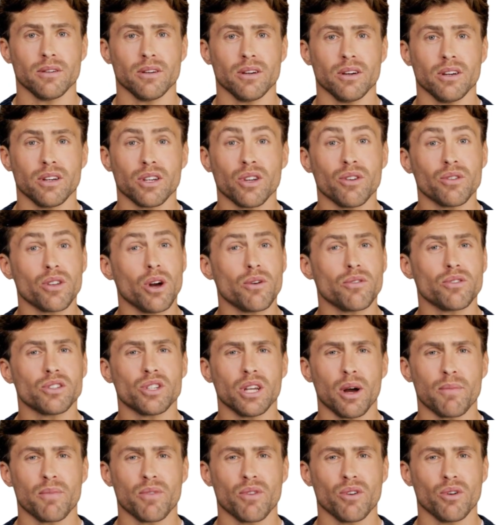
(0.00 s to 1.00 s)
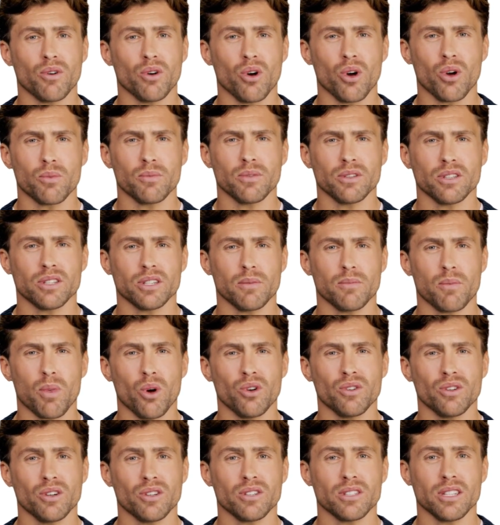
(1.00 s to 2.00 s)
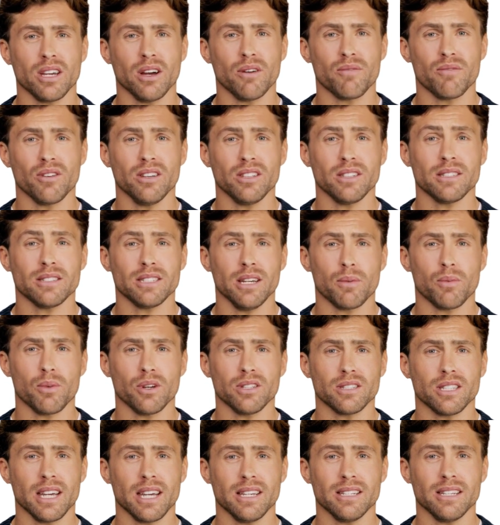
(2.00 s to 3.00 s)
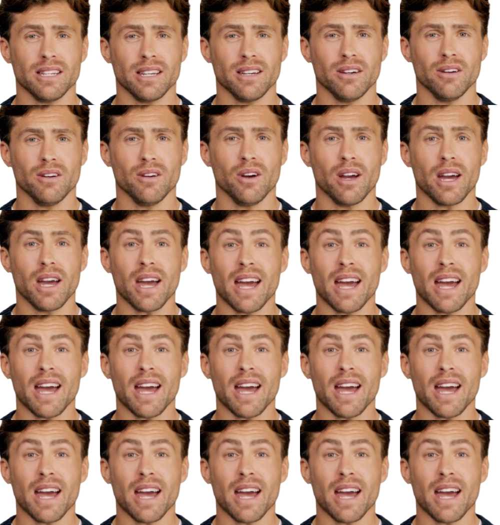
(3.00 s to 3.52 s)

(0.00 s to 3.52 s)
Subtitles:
You don't jump through hoops to mold yourself into someone's ideal.